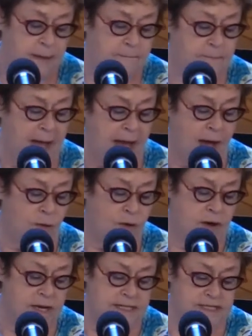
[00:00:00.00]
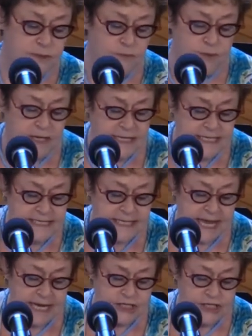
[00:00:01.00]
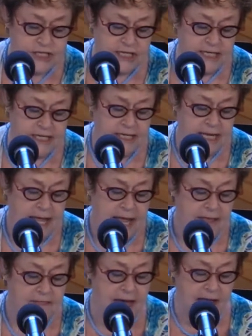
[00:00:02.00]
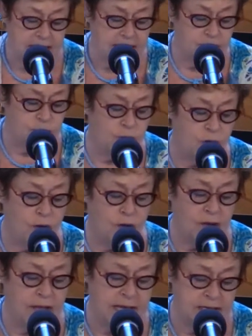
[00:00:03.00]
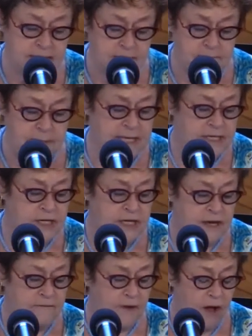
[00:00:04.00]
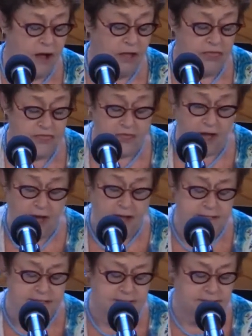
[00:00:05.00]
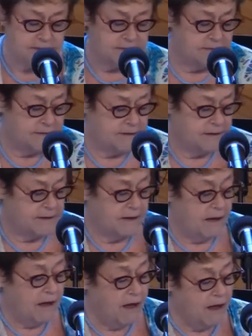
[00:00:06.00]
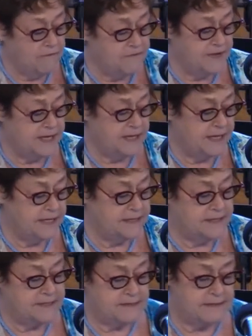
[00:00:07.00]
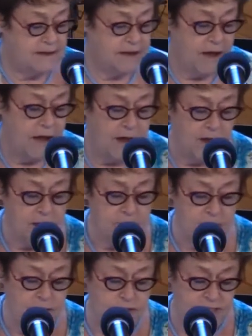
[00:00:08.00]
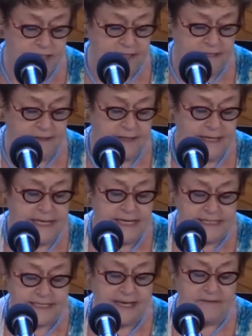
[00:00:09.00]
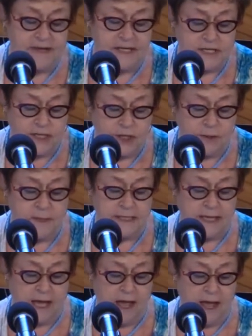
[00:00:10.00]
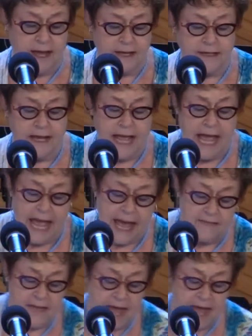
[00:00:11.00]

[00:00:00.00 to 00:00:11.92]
Power is the realization that control and dominion of all thoughts, all feelings, all emotion is given to humankind, and